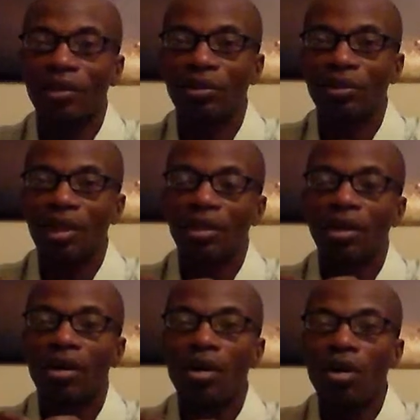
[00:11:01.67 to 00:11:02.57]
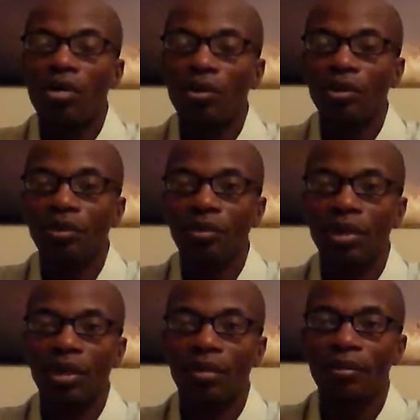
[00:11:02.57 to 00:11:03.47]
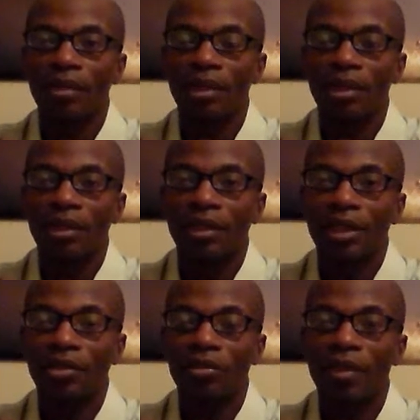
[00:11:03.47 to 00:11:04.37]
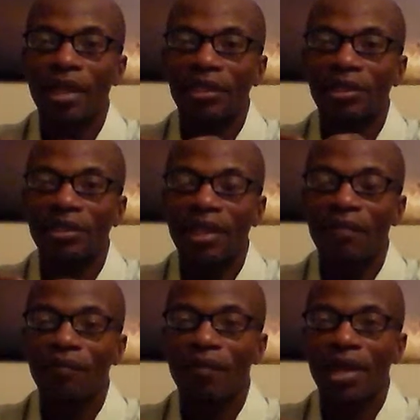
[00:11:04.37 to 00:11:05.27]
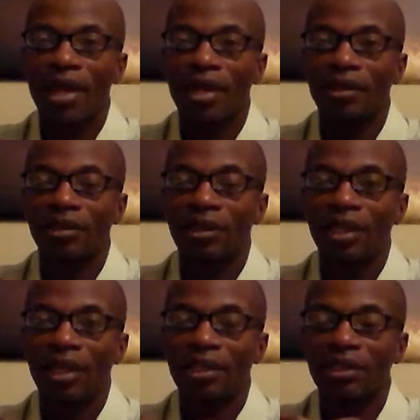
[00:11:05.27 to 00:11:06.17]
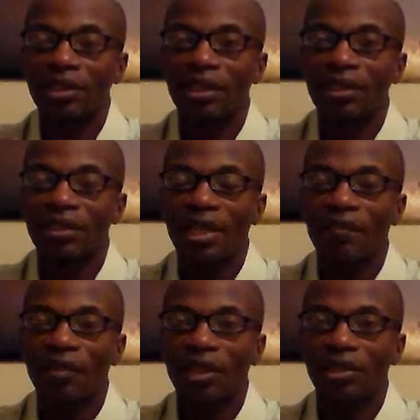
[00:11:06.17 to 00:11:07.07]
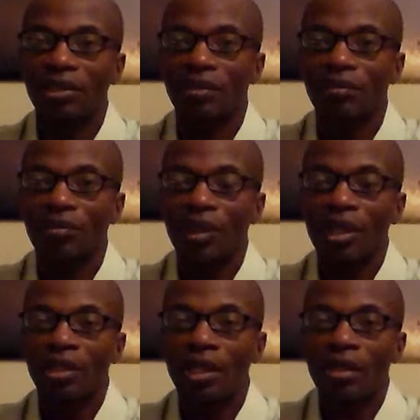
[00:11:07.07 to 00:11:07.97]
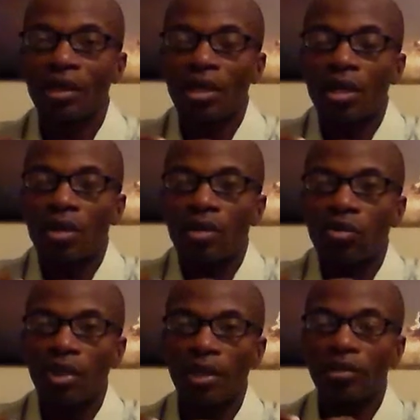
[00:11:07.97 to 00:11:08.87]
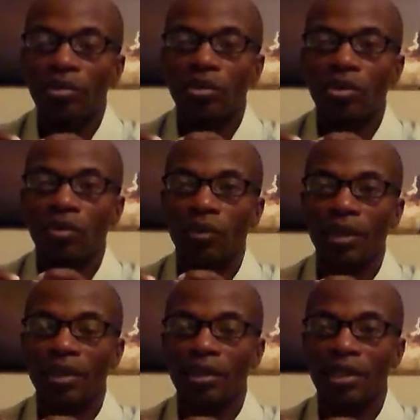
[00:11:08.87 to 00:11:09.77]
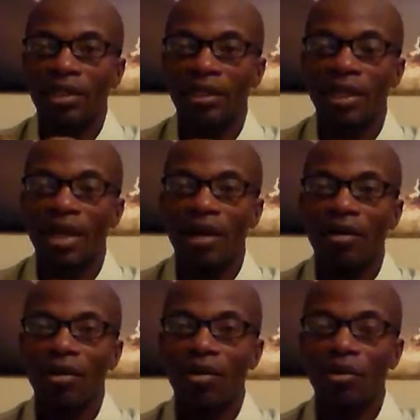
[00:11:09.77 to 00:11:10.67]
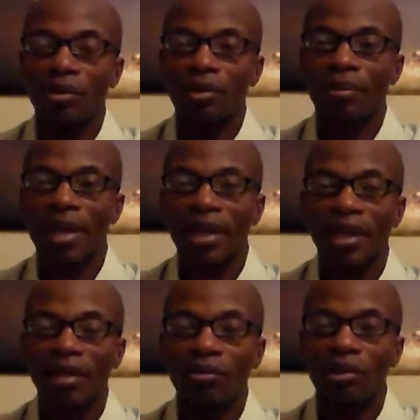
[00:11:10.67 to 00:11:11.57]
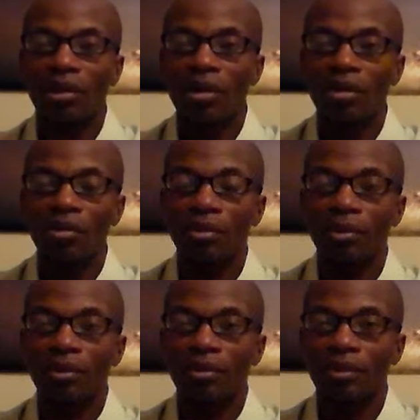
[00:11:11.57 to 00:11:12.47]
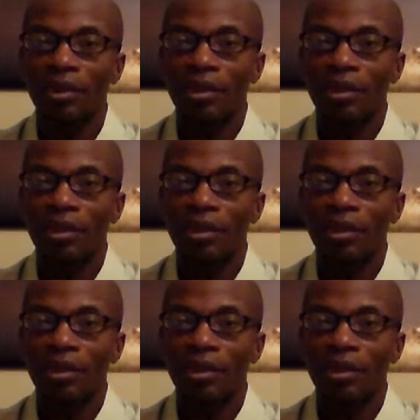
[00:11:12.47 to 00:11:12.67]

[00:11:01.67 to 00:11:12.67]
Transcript: for you, to hold you up, that you may stand fast and see his salvation. That when you are weak, he said, I'll hold you. My hand will hold you.